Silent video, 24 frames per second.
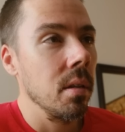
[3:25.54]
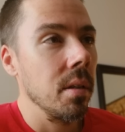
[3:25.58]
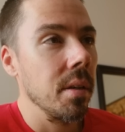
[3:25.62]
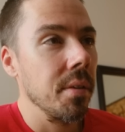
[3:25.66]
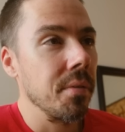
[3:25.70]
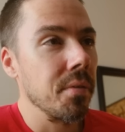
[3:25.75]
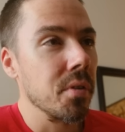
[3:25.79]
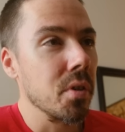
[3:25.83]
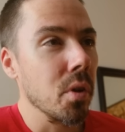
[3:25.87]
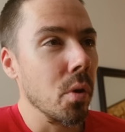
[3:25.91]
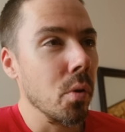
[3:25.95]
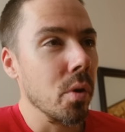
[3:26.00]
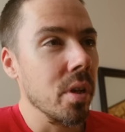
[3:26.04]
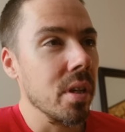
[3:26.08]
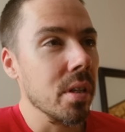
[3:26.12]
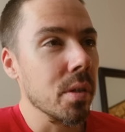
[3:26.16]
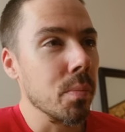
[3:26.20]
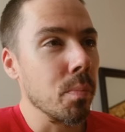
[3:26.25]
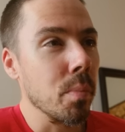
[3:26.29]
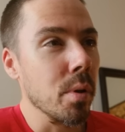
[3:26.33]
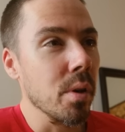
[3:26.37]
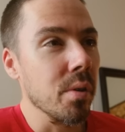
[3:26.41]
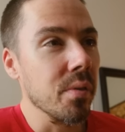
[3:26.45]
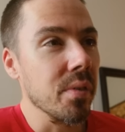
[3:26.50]
If Sony is
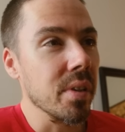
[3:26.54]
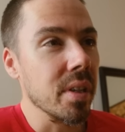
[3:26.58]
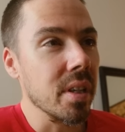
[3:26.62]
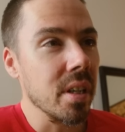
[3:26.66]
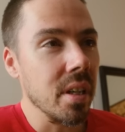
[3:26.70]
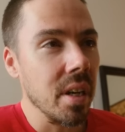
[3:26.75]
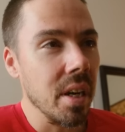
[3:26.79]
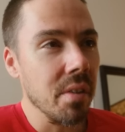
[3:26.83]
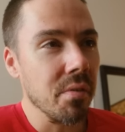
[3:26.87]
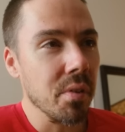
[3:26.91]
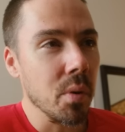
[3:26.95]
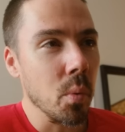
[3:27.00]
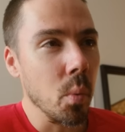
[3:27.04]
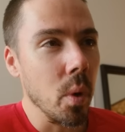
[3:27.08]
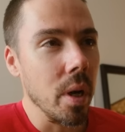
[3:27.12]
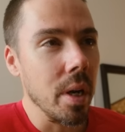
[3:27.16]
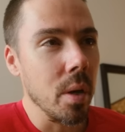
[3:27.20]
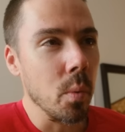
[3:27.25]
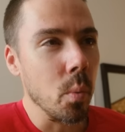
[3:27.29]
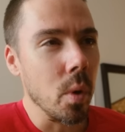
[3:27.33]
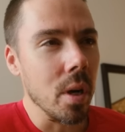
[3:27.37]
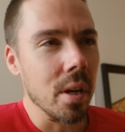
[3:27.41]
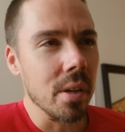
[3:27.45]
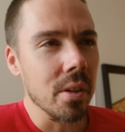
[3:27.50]
perfect in every way,
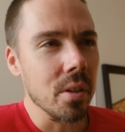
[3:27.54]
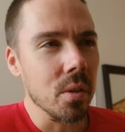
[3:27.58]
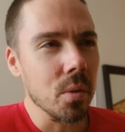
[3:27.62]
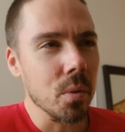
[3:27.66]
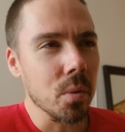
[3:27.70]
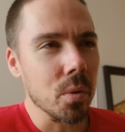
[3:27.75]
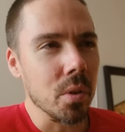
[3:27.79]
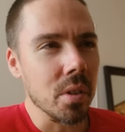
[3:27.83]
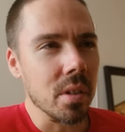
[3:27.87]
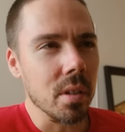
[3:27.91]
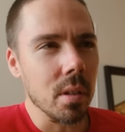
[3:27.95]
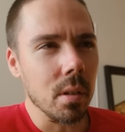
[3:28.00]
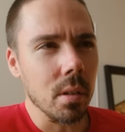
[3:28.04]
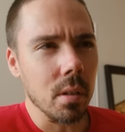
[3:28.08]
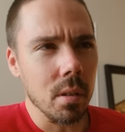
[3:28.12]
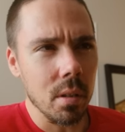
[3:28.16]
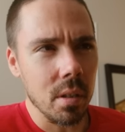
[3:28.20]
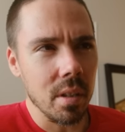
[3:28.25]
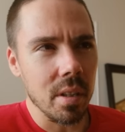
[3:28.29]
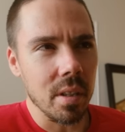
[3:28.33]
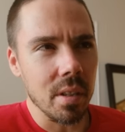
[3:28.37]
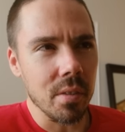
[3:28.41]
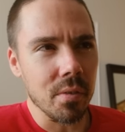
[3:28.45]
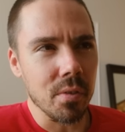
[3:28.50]
why are you still
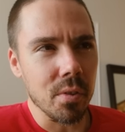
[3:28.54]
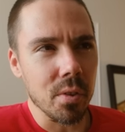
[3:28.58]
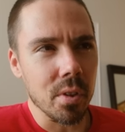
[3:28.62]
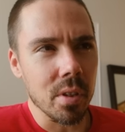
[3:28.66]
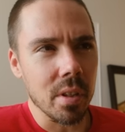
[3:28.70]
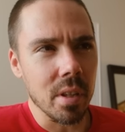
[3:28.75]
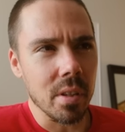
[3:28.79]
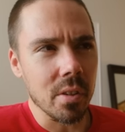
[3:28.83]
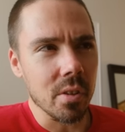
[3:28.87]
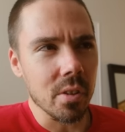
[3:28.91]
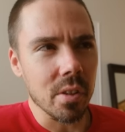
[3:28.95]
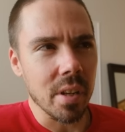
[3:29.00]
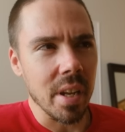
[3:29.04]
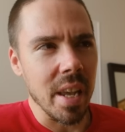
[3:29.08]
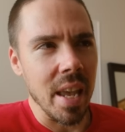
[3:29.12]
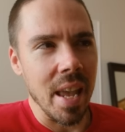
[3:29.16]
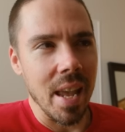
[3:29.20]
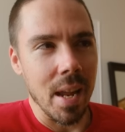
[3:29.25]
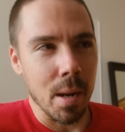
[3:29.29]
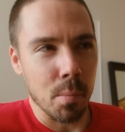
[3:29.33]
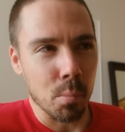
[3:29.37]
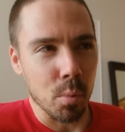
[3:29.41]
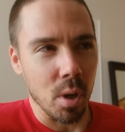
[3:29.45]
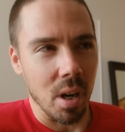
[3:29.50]
looking for another
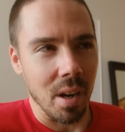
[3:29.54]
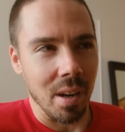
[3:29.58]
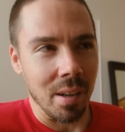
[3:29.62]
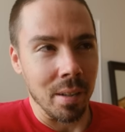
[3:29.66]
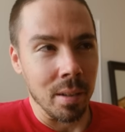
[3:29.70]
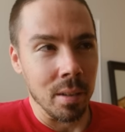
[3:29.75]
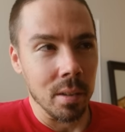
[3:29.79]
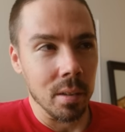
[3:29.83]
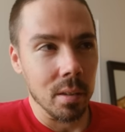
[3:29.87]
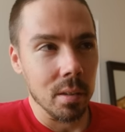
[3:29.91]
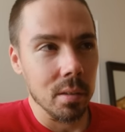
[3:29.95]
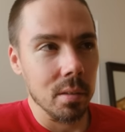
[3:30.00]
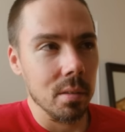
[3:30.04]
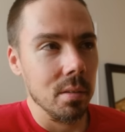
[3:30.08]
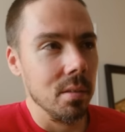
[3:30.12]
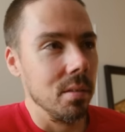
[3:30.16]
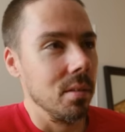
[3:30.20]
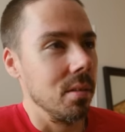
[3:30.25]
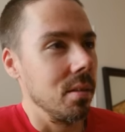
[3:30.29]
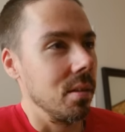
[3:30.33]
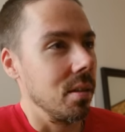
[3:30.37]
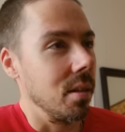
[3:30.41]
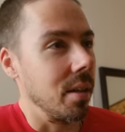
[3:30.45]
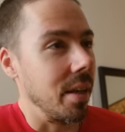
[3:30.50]
camera?
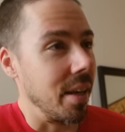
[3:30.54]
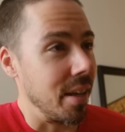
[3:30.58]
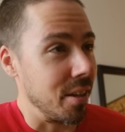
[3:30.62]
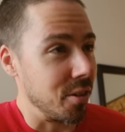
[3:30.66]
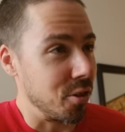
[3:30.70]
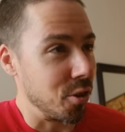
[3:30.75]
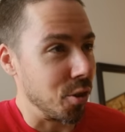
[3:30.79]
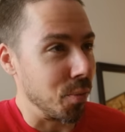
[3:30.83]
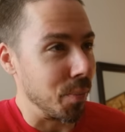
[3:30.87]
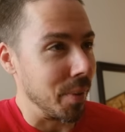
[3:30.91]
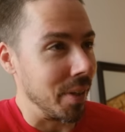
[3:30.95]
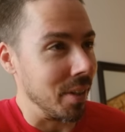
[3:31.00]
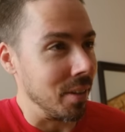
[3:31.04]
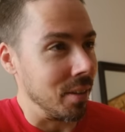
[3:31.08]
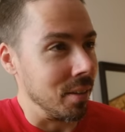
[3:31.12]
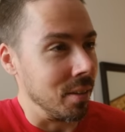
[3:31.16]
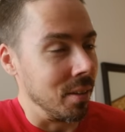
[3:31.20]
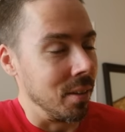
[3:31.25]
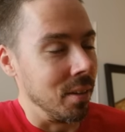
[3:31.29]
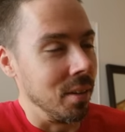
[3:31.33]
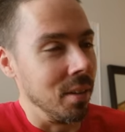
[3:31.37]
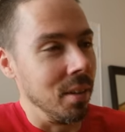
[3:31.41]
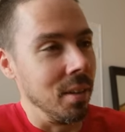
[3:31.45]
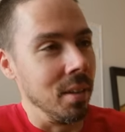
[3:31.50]
Answer me.
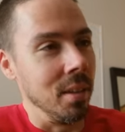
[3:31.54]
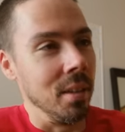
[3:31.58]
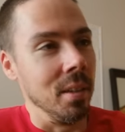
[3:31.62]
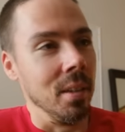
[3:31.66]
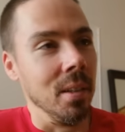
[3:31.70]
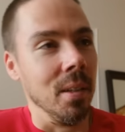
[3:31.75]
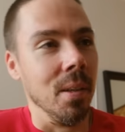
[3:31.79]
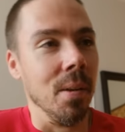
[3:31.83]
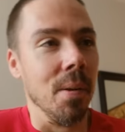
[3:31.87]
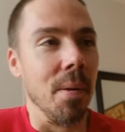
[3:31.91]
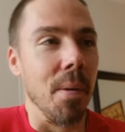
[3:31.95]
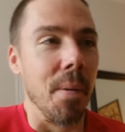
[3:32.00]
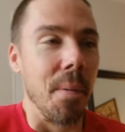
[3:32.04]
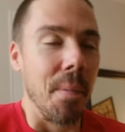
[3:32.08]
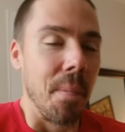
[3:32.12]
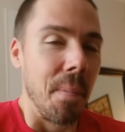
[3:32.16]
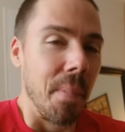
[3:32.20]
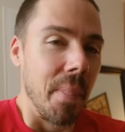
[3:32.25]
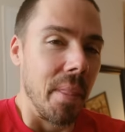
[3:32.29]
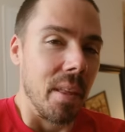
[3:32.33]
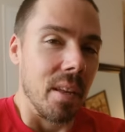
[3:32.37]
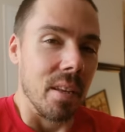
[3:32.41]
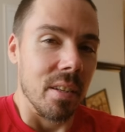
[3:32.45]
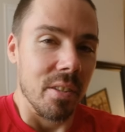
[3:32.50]

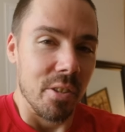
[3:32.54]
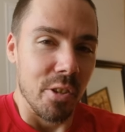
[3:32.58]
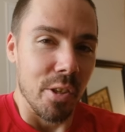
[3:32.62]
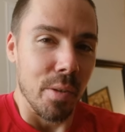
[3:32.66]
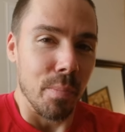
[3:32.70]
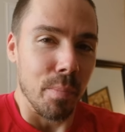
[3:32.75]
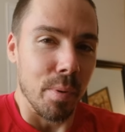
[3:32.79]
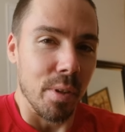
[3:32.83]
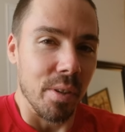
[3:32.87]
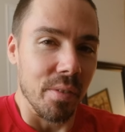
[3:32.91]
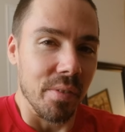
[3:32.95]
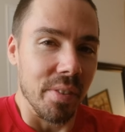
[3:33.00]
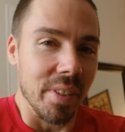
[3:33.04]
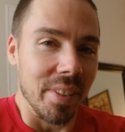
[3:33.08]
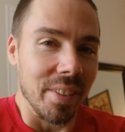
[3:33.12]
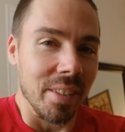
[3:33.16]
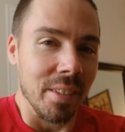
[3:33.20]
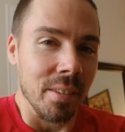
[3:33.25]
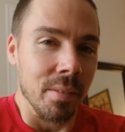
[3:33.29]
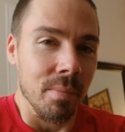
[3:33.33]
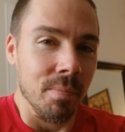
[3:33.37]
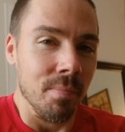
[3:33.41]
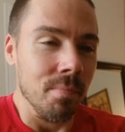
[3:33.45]
Is it perfect?